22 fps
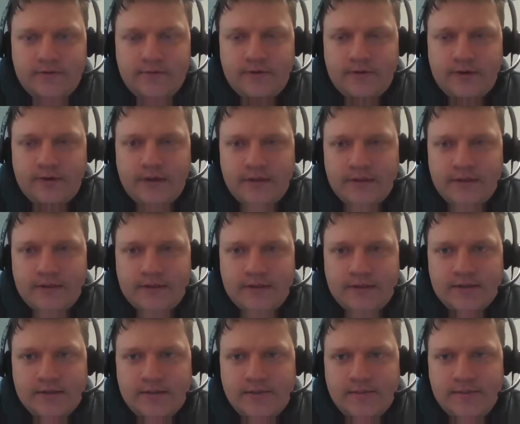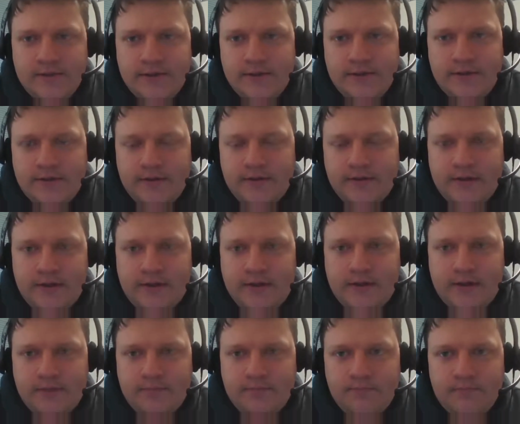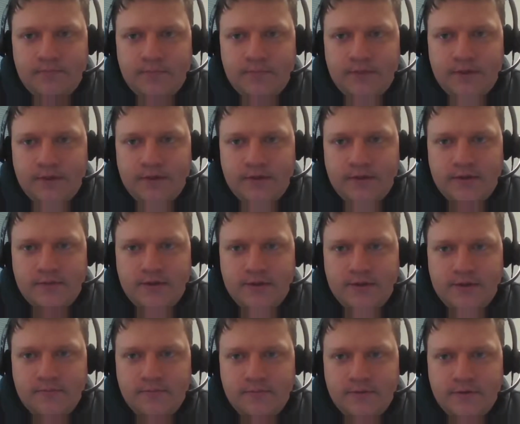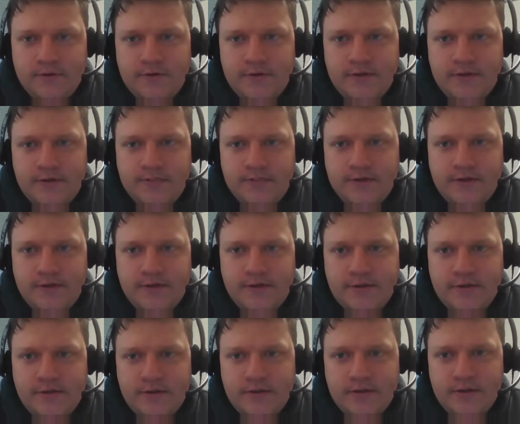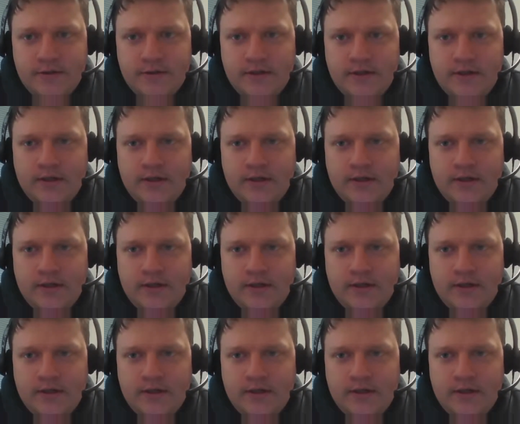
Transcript: for us has been the integration with ShipStation.